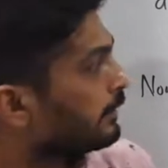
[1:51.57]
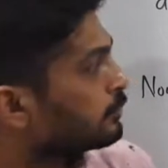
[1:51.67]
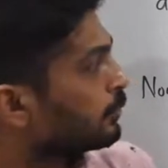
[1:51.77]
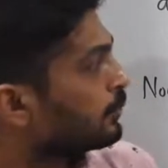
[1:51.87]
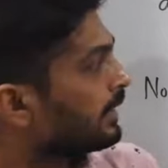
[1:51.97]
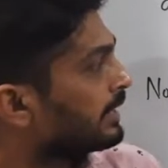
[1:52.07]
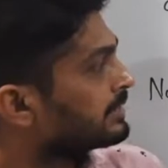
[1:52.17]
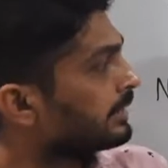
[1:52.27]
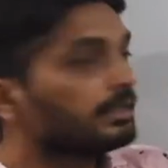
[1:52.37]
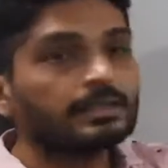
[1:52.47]
So we are
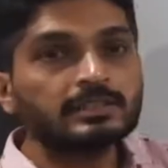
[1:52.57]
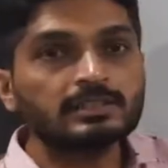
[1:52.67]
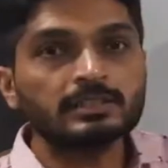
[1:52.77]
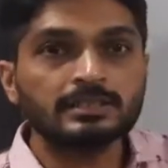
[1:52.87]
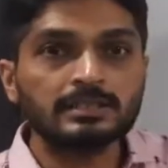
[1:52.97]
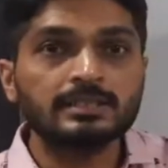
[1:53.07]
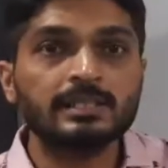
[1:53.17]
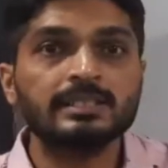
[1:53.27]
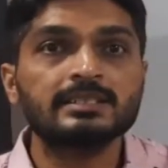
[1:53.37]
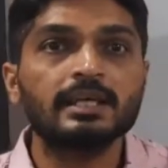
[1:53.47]
saying distance is
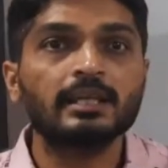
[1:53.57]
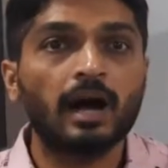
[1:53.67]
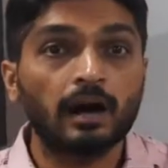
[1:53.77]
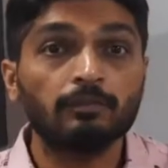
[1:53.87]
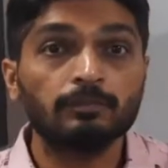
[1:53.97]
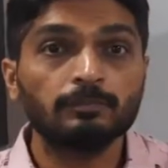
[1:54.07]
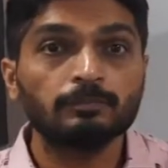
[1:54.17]
less than half.